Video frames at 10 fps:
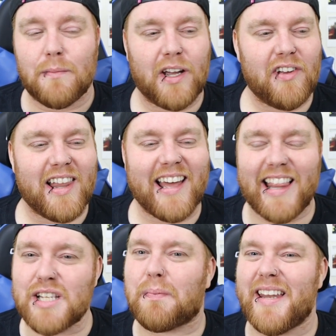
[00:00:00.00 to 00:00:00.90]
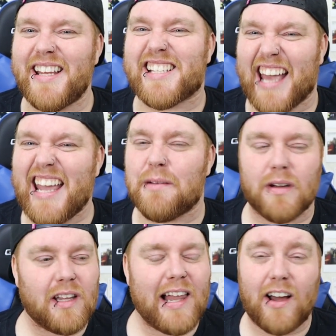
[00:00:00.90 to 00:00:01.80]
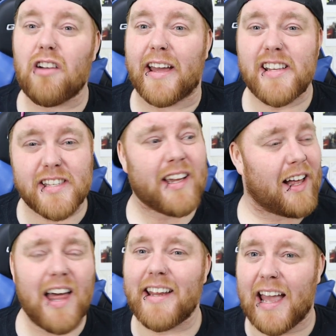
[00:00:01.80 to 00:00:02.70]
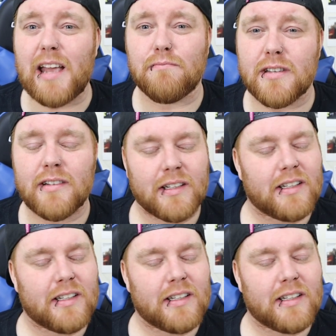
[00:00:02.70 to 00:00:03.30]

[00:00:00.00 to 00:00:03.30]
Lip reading: If you're like, let's play this game, they're like, alright, sick, I like games.